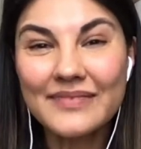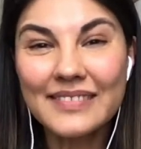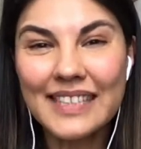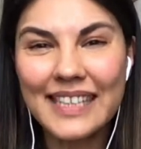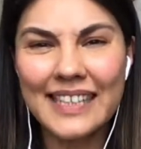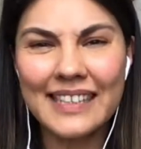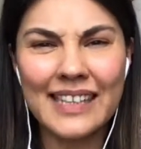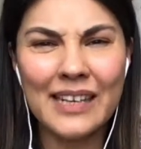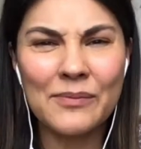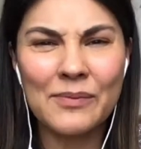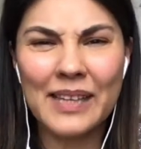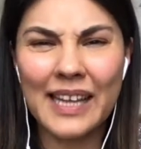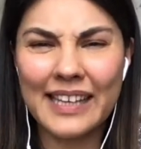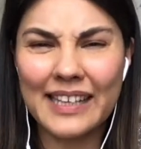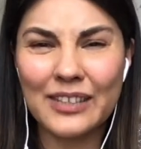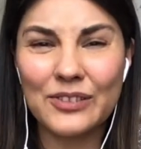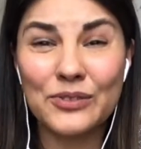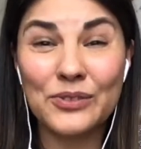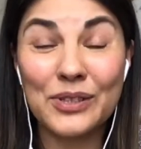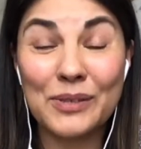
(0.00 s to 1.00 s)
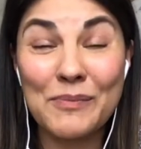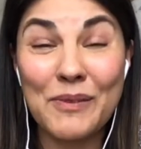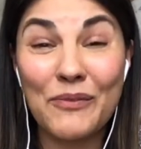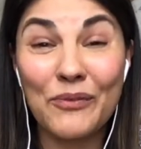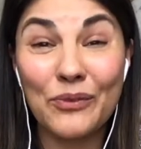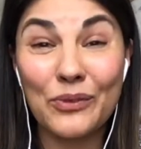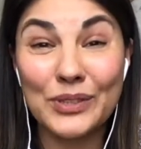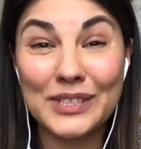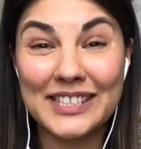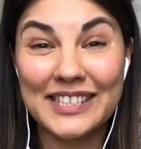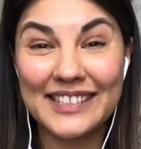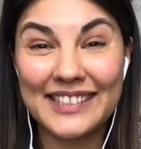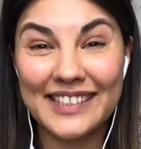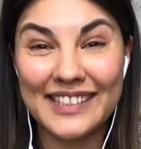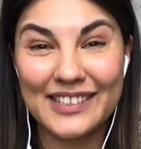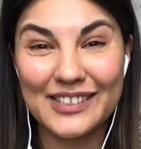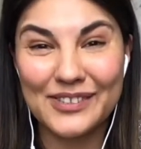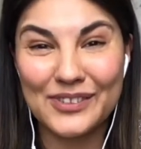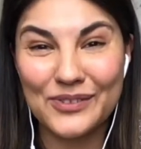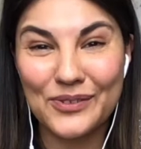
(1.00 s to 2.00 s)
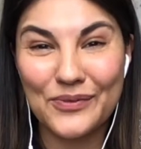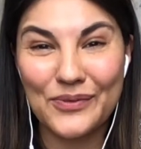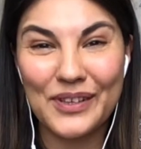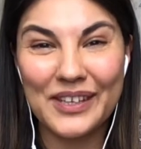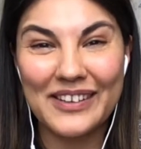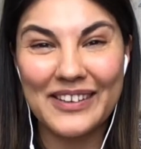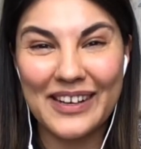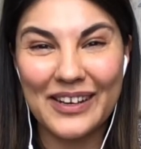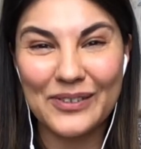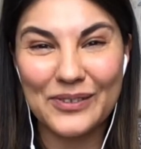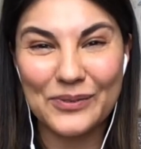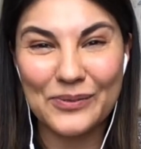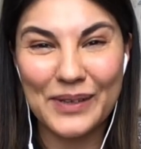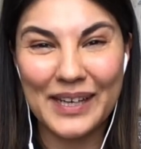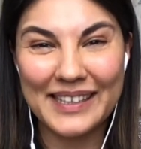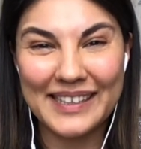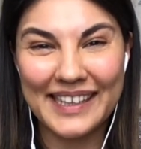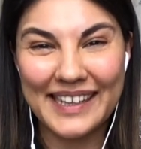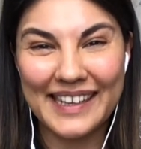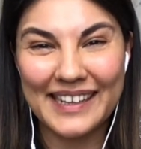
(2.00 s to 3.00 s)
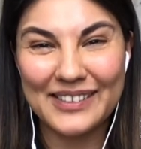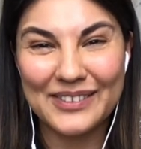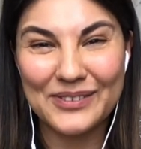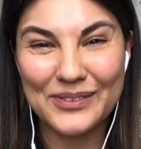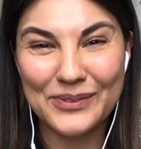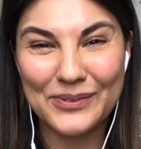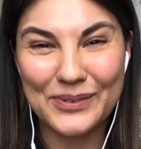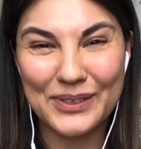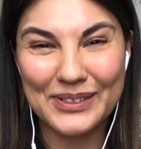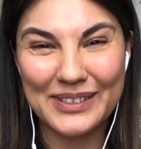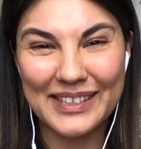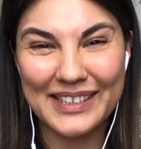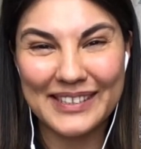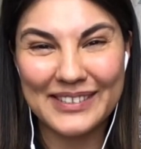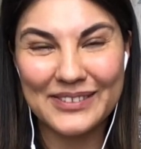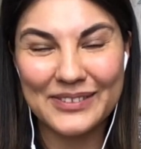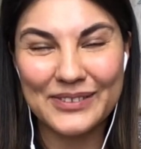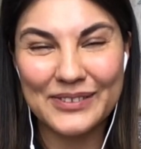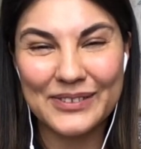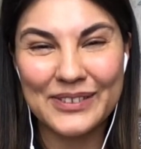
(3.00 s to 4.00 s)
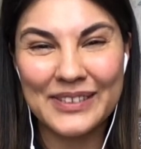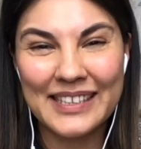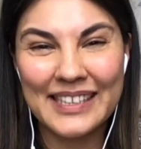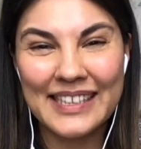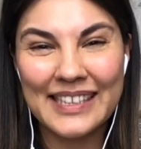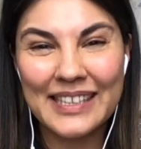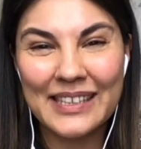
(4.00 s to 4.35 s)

And I'm like, it took me 40 years to figure out why I do what I do,